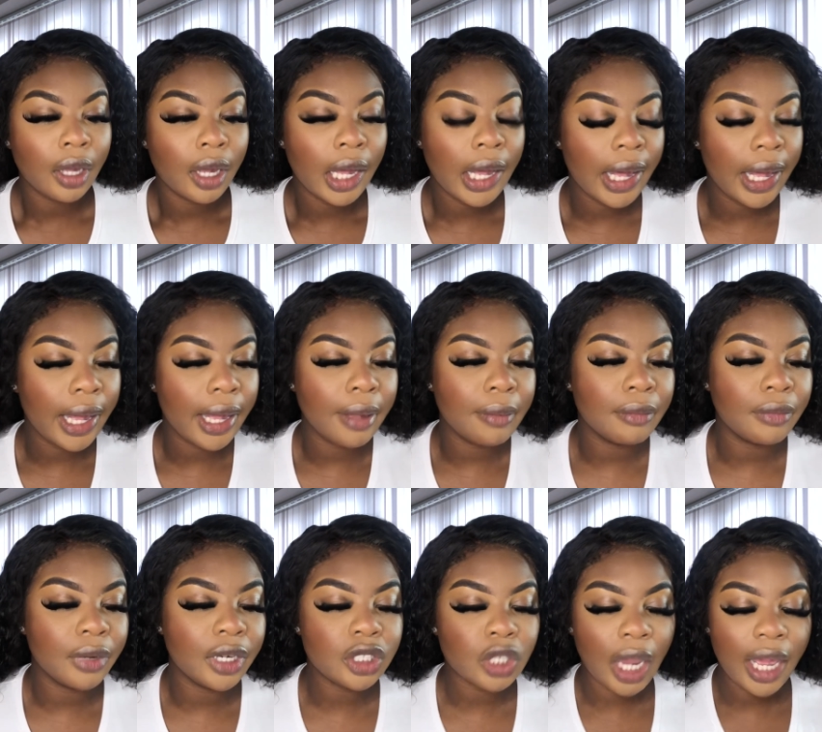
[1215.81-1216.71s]
Um,
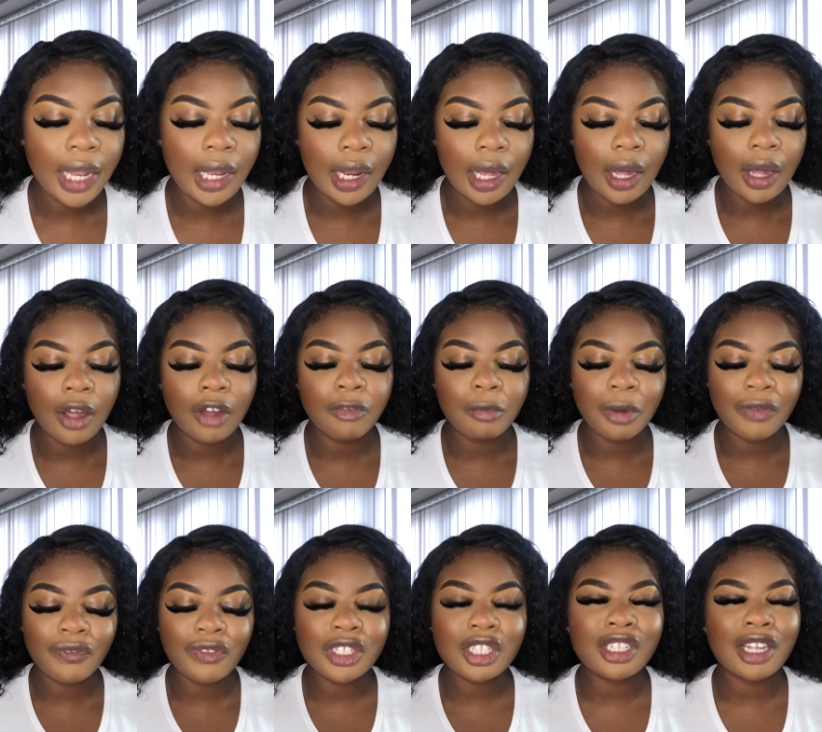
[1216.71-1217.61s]
which I love. But
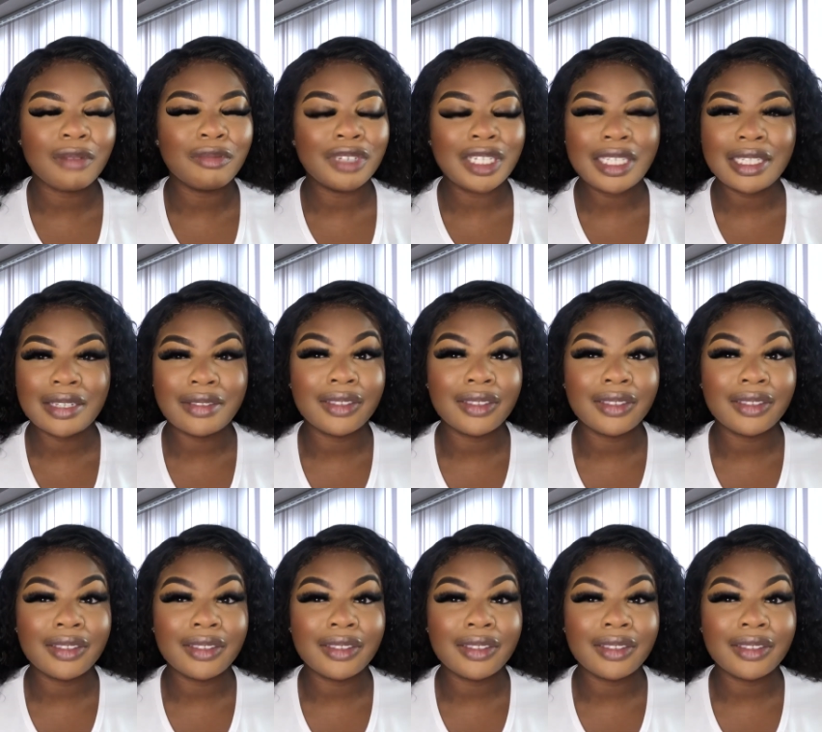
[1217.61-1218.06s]
for some reason,